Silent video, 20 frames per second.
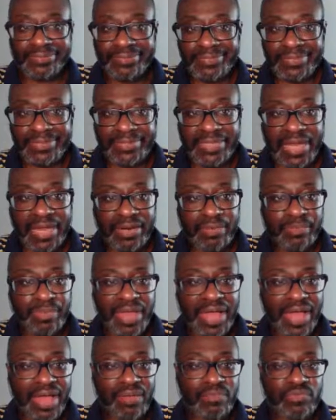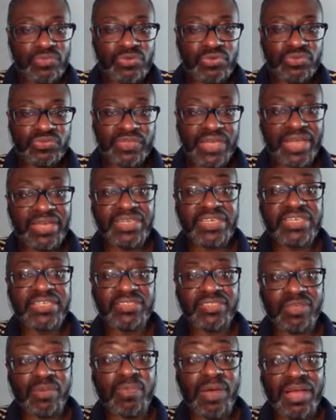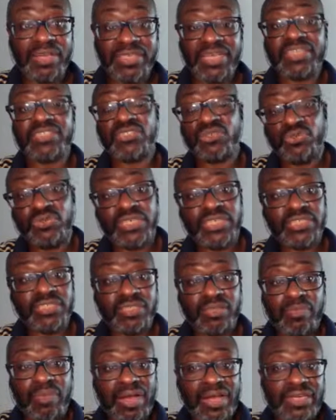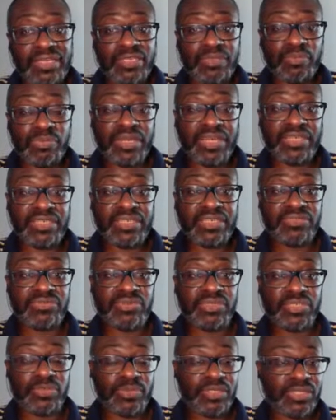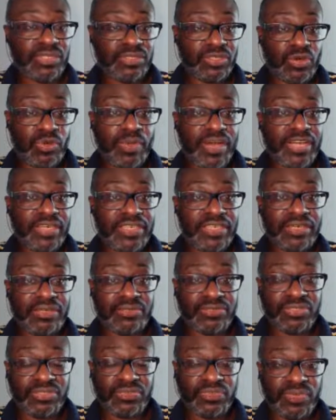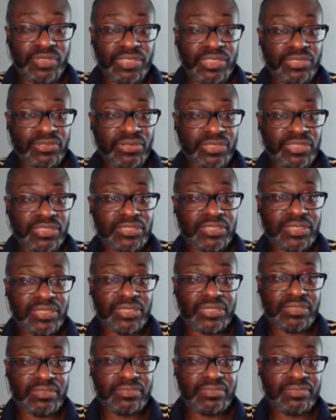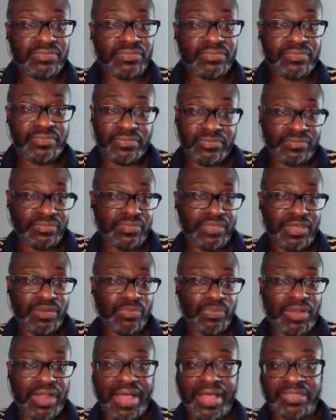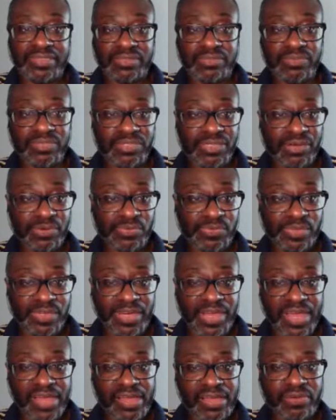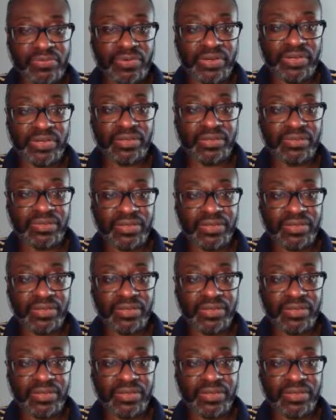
It's not a bad move. They do need somebody to play defense because nobody else really on the team applies himself in that area.